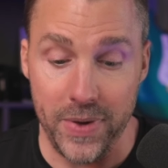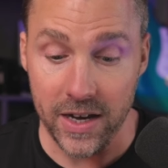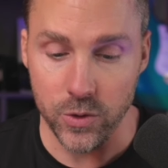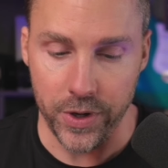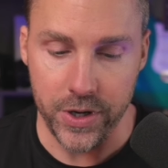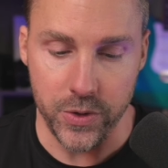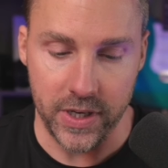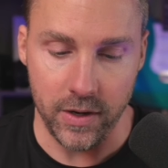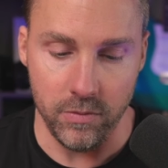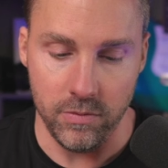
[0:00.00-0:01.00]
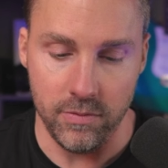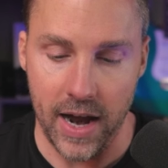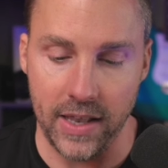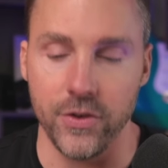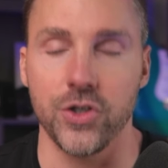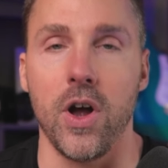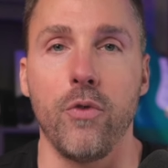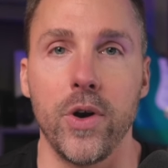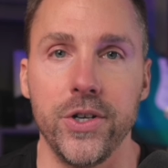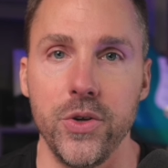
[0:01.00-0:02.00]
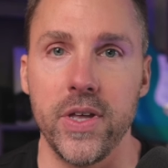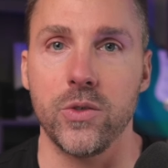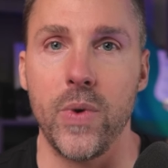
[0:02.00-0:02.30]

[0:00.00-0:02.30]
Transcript: because we're using high-level software to do this,